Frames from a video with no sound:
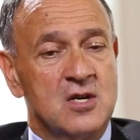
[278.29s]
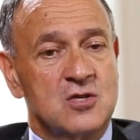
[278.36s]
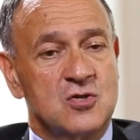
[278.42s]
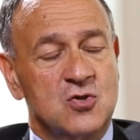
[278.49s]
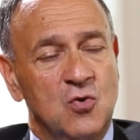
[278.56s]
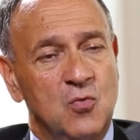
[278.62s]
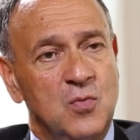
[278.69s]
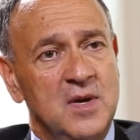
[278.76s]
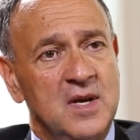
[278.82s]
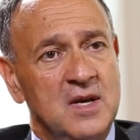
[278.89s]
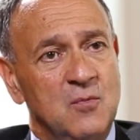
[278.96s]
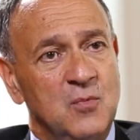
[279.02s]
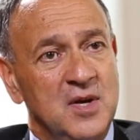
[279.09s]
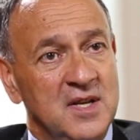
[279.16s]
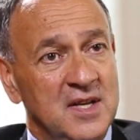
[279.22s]
So
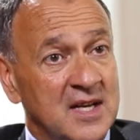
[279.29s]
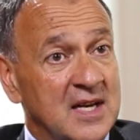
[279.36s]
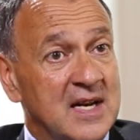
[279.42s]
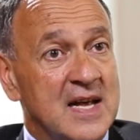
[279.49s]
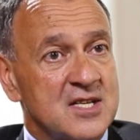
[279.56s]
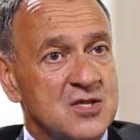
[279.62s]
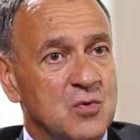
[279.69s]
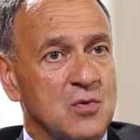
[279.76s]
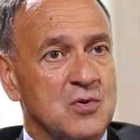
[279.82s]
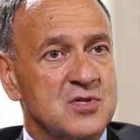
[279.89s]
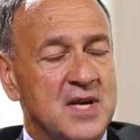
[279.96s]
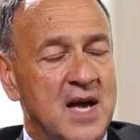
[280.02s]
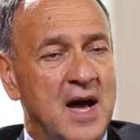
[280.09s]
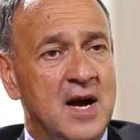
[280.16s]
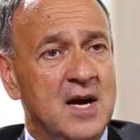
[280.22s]
we need less gross
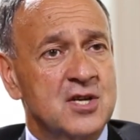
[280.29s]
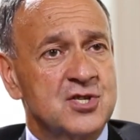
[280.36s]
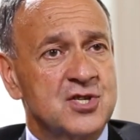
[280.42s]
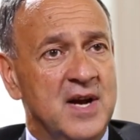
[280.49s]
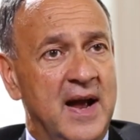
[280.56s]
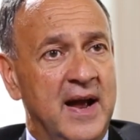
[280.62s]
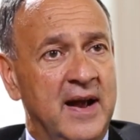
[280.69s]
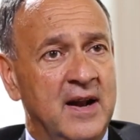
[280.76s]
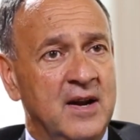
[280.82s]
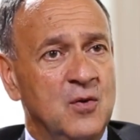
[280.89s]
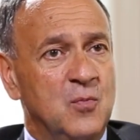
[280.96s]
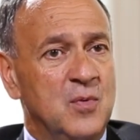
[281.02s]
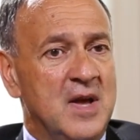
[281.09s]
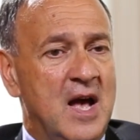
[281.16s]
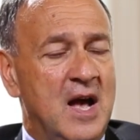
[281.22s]
cash, and
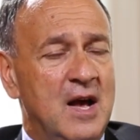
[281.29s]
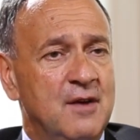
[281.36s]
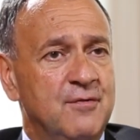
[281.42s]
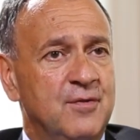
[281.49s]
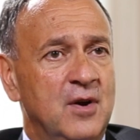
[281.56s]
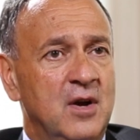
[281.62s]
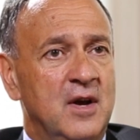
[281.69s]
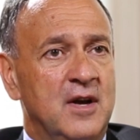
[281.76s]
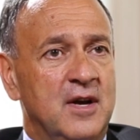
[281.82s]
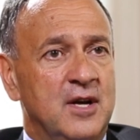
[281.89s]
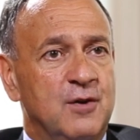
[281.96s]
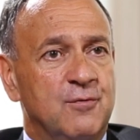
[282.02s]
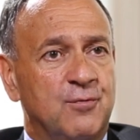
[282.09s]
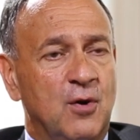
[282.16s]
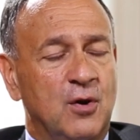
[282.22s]
we have
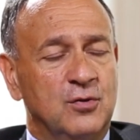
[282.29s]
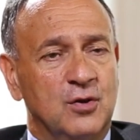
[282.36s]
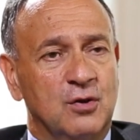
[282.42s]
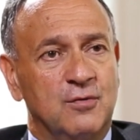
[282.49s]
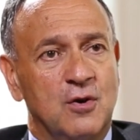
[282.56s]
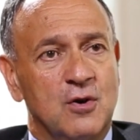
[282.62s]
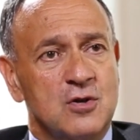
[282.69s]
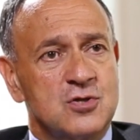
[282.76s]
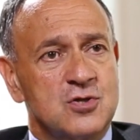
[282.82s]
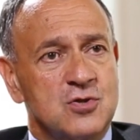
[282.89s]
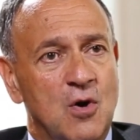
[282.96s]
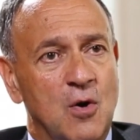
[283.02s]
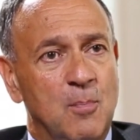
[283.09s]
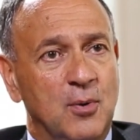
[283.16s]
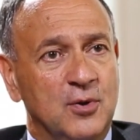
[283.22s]
in front of us
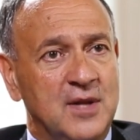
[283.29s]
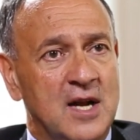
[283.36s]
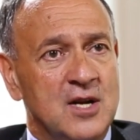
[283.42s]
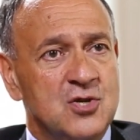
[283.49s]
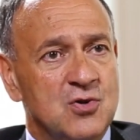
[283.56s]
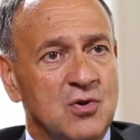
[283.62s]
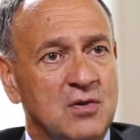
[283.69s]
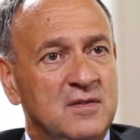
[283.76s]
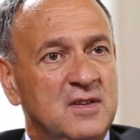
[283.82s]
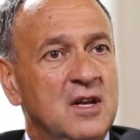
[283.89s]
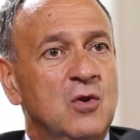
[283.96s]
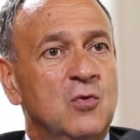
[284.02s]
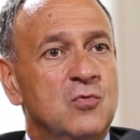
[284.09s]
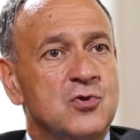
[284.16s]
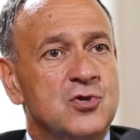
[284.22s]
a potential
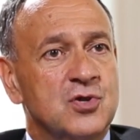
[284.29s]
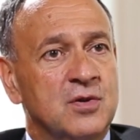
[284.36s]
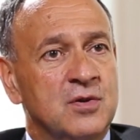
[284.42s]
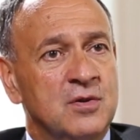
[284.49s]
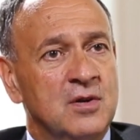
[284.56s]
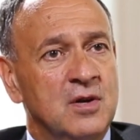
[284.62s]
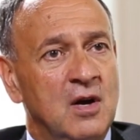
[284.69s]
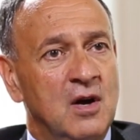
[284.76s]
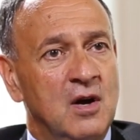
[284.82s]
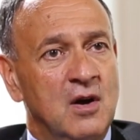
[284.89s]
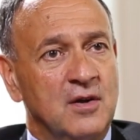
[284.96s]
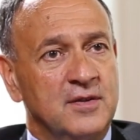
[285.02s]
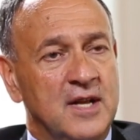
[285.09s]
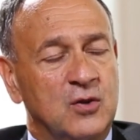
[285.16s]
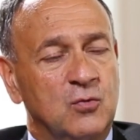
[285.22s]
dilution
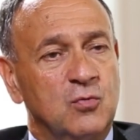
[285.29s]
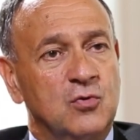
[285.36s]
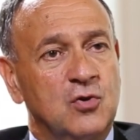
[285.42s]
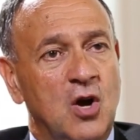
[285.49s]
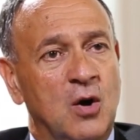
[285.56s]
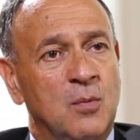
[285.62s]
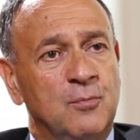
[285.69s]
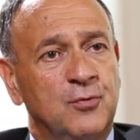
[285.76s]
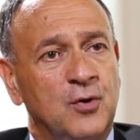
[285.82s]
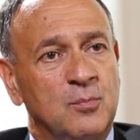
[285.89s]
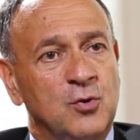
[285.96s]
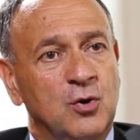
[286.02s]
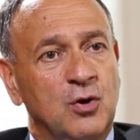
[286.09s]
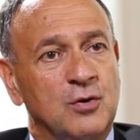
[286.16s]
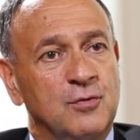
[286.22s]
that could come from
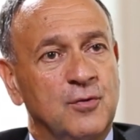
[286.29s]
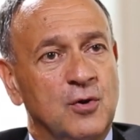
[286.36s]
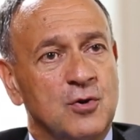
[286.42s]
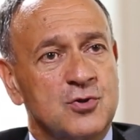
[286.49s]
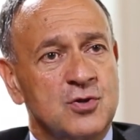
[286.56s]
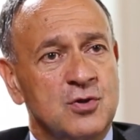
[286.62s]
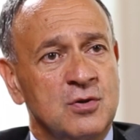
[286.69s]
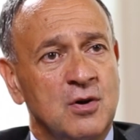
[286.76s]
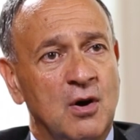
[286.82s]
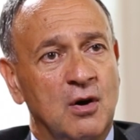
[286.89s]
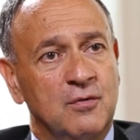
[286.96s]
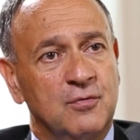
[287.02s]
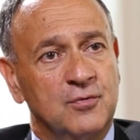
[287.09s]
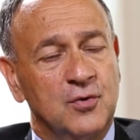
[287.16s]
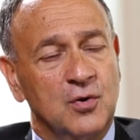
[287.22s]
the conversion
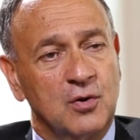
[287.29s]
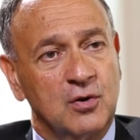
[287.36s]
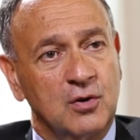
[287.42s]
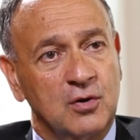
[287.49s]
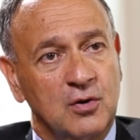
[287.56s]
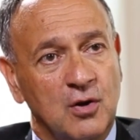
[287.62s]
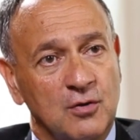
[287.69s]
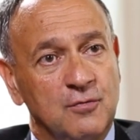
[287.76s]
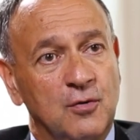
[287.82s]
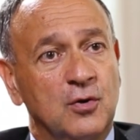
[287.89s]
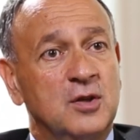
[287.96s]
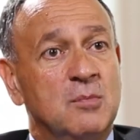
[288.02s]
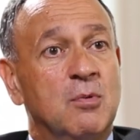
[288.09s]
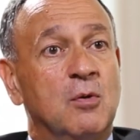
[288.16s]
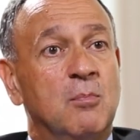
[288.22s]
of the
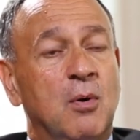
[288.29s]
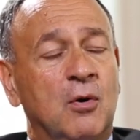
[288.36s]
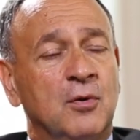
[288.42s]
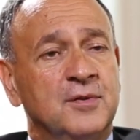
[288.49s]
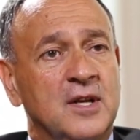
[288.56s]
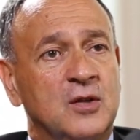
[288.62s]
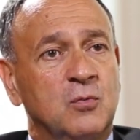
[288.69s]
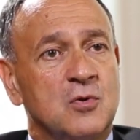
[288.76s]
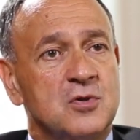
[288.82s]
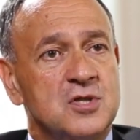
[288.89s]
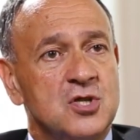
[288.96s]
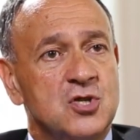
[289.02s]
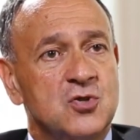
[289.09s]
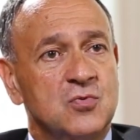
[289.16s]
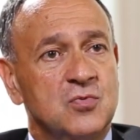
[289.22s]
convertible bond that was
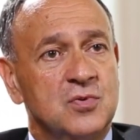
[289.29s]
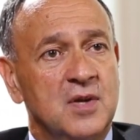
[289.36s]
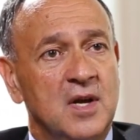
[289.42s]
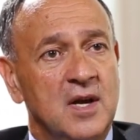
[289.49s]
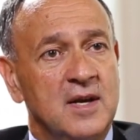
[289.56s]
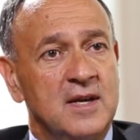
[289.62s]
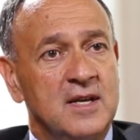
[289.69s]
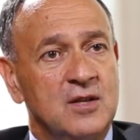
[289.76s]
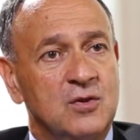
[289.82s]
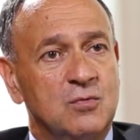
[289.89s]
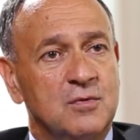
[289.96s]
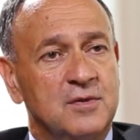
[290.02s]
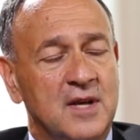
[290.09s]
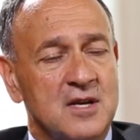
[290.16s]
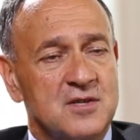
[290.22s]
issued in
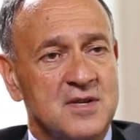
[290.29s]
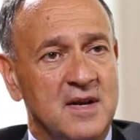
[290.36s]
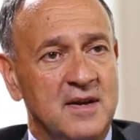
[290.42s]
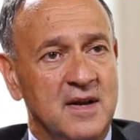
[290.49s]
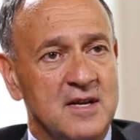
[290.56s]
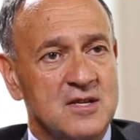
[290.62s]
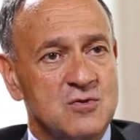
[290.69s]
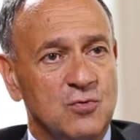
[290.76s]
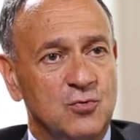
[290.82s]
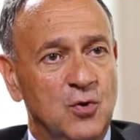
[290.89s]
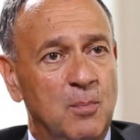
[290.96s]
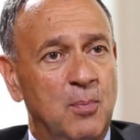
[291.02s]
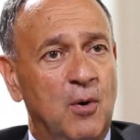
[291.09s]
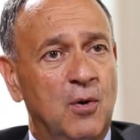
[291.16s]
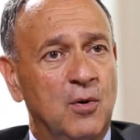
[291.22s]
2008. So
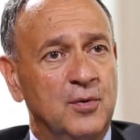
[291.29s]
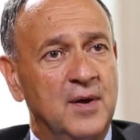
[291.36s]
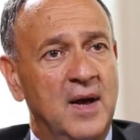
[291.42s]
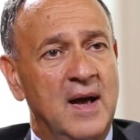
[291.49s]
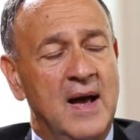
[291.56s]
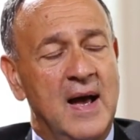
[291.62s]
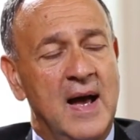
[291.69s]
the board